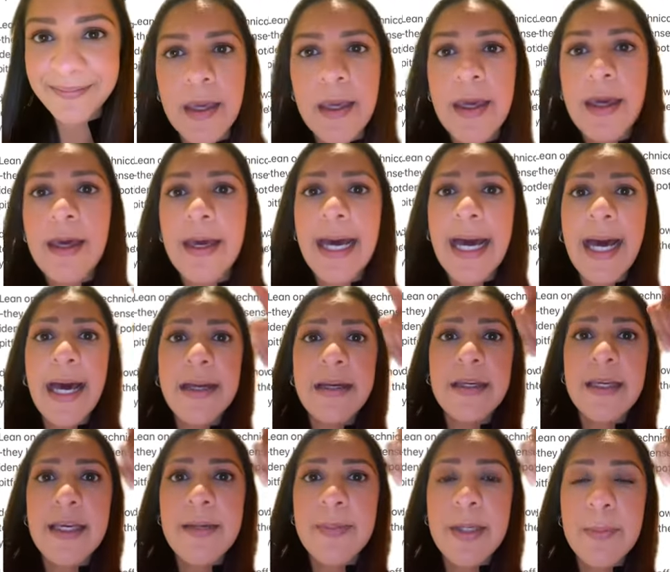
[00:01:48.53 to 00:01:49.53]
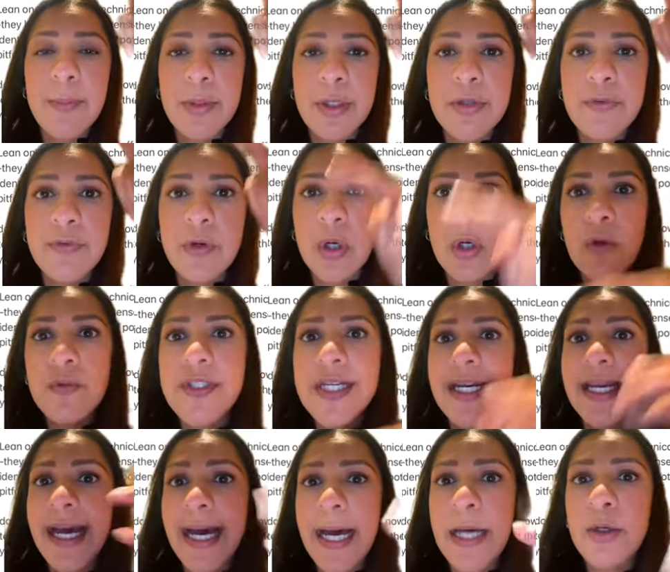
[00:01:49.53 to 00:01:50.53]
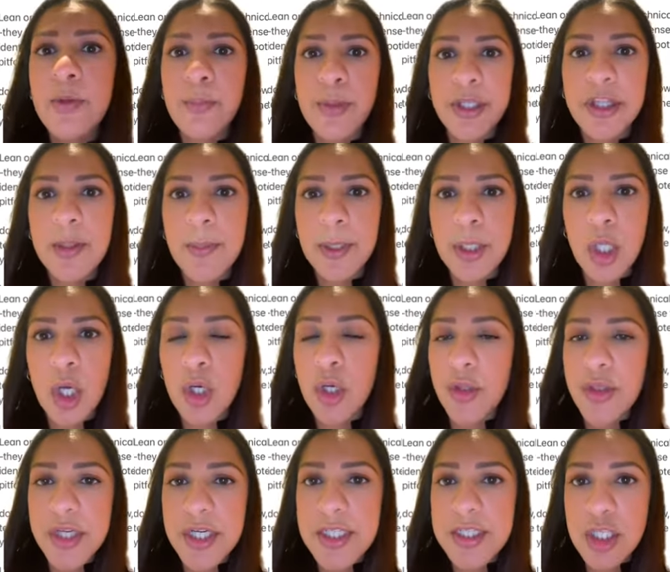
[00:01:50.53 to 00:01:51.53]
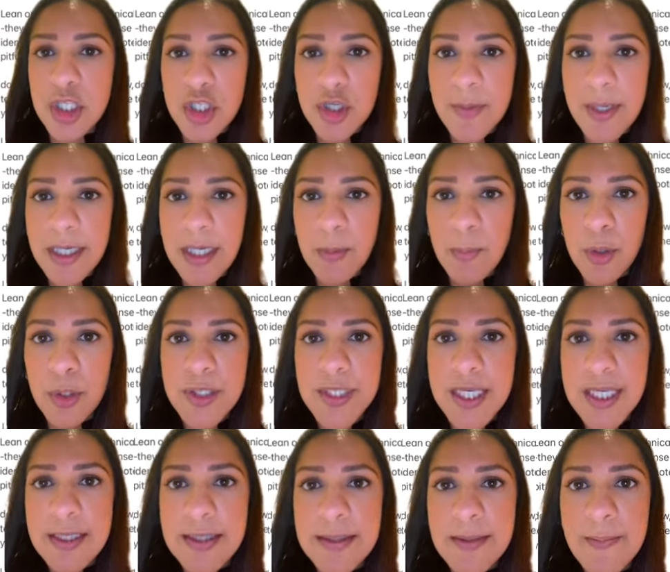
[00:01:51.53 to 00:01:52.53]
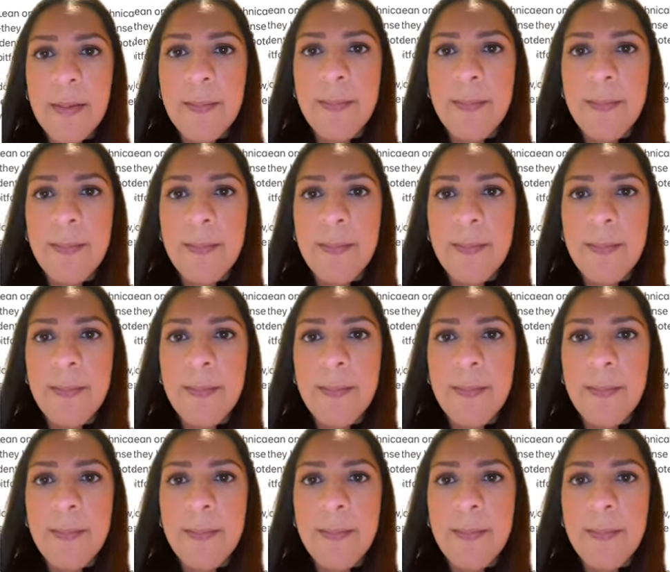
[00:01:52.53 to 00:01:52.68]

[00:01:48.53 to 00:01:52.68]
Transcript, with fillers: how to get people involved and how to bring them along on the decision making process.